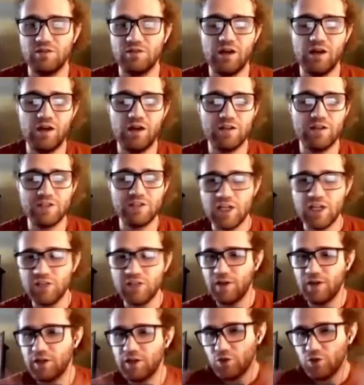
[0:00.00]
uh,
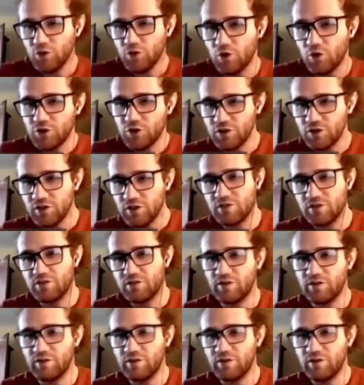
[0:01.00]
satisfy two notions sort